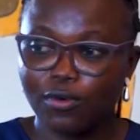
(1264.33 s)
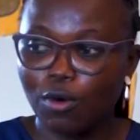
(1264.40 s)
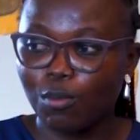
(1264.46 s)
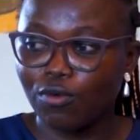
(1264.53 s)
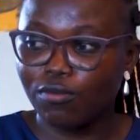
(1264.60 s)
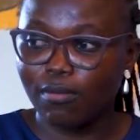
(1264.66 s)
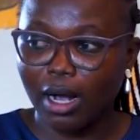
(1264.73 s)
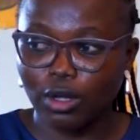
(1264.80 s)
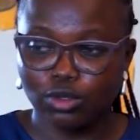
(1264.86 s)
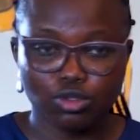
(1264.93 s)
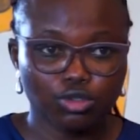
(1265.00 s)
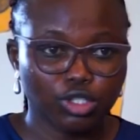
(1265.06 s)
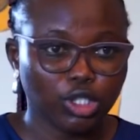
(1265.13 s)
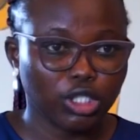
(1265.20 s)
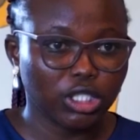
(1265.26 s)
form of
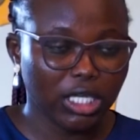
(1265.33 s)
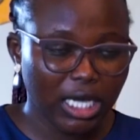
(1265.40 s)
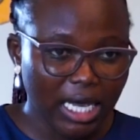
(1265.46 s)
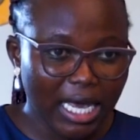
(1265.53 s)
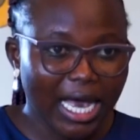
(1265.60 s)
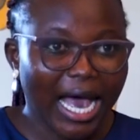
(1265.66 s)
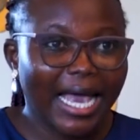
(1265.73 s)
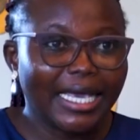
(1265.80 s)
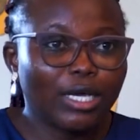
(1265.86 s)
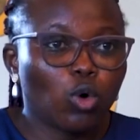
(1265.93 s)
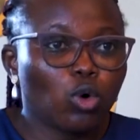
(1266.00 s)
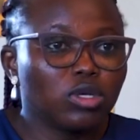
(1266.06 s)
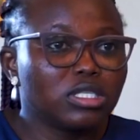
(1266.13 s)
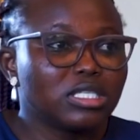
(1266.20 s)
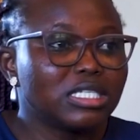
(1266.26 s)
malnutrition, I
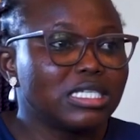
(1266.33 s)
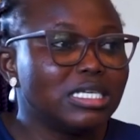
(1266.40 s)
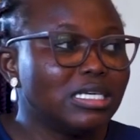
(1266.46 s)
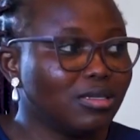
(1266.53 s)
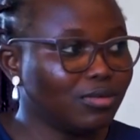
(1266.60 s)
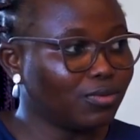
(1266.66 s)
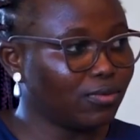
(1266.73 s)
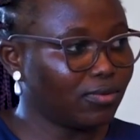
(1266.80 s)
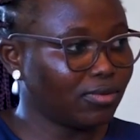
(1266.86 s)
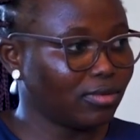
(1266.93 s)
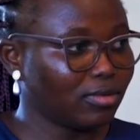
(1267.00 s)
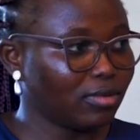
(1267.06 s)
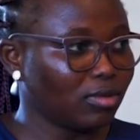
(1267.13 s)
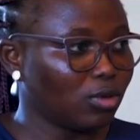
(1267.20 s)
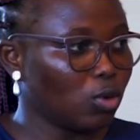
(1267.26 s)
conceive,
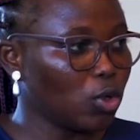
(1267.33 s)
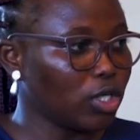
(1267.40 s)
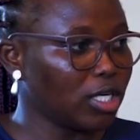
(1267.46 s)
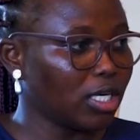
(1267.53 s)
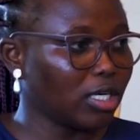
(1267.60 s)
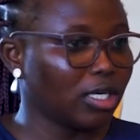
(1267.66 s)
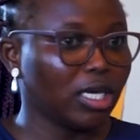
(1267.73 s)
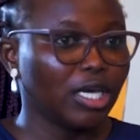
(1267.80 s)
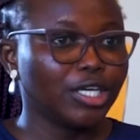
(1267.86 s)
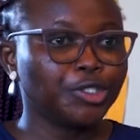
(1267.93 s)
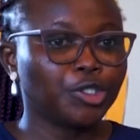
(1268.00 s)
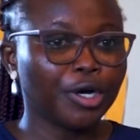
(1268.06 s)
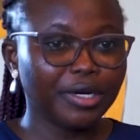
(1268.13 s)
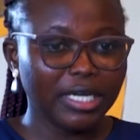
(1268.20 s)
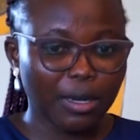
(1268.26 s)
okay,
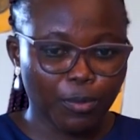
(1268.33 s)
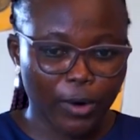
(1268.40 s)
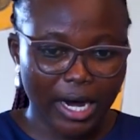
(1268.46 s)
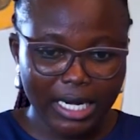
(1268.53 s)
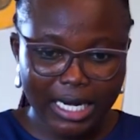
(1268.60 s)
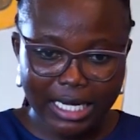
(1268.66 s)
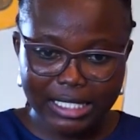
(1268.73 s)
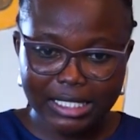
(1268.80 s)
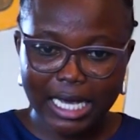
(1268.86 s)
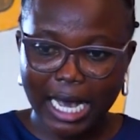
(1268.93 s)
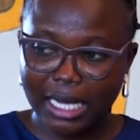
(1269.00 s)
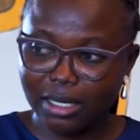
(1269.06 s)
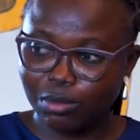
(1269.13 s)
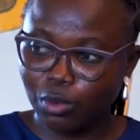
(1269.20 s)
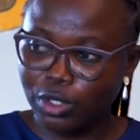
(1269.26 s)
during the pregnancy,
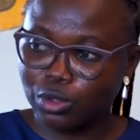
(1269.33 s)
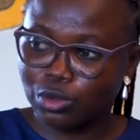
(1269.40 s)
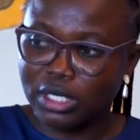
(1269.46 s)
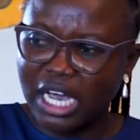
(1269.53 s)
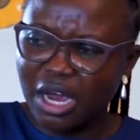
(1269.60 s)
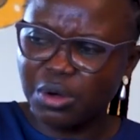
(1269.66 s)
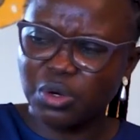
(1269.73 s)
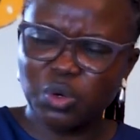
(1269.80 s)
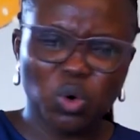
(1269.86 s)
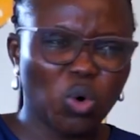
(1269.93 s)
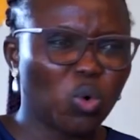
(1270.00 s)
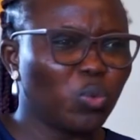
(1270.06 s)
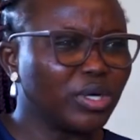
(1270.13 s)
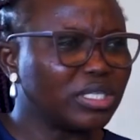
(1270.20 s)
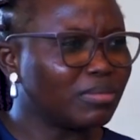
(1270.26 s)
I am going to carry
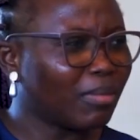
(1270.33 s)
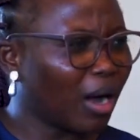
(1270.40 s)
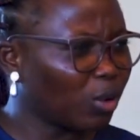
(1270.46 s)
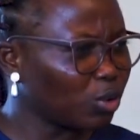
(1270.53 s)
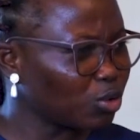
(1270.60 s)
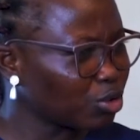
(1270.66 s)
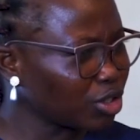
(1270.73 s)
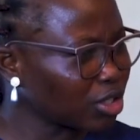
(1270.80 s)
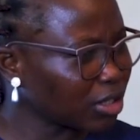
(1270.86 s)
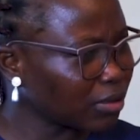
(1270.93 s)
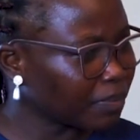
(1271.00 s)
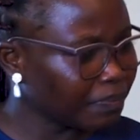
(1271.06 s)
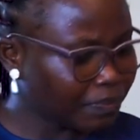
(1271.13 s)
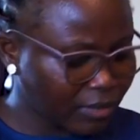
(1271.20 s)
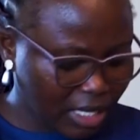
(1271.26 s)
on with malnutrition.
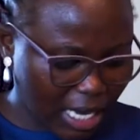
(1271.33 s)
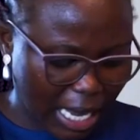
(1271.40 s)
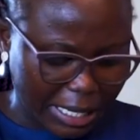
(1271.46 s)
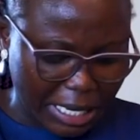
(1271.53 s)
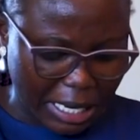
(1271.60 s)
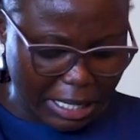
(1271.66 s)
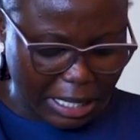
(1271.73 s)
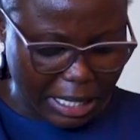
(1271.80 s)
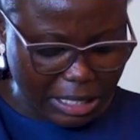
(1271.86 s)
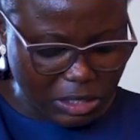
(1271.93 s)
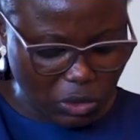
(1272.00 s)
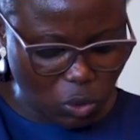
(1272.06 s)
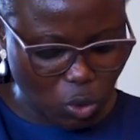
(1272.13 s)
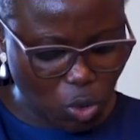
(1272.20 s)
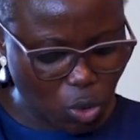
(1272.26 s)
I can
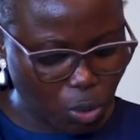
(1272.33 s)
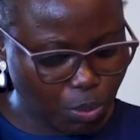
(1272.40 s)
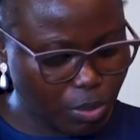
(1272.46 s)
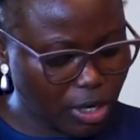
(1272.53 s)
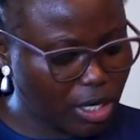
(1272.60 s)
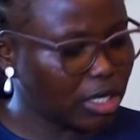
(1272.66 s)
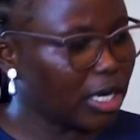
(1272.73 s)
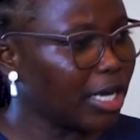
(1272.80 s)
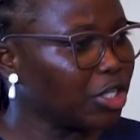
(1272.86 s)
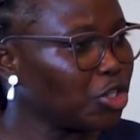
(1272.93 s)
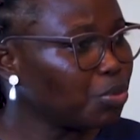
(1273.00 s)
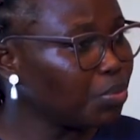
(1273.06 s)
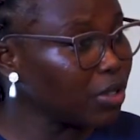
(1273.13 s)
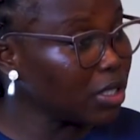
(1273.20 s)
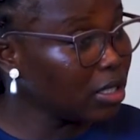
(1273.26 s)
get low
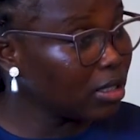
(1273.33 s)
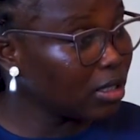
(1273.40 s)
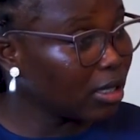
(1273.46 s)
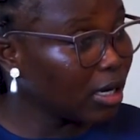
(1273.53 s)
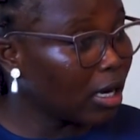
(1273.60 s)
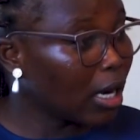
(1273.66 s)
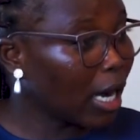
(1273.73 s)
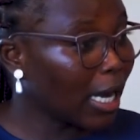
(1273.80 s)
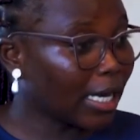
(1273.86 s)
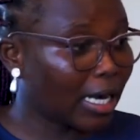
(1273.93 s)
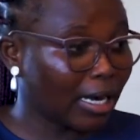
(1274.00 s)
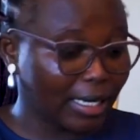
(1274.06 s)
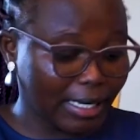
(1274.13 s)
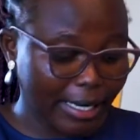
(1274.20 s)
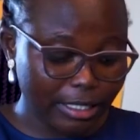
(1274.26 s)
HB, I
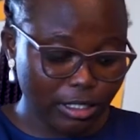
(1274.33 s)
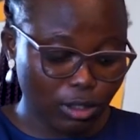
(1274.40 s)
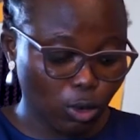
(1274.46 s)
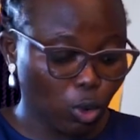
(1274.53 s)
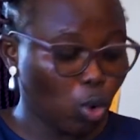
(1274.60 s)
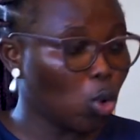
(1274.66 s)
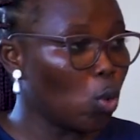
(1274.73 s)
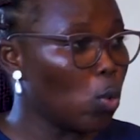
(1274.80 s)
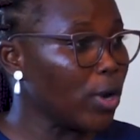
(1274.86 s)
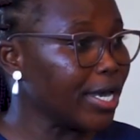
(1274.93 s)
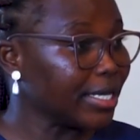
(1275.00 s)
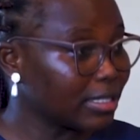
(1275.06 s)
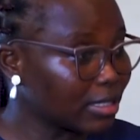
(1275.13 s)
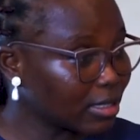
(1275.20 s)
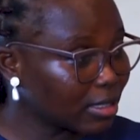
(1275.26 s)
can get low
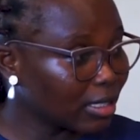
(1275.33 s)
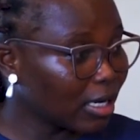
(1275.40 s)
weight.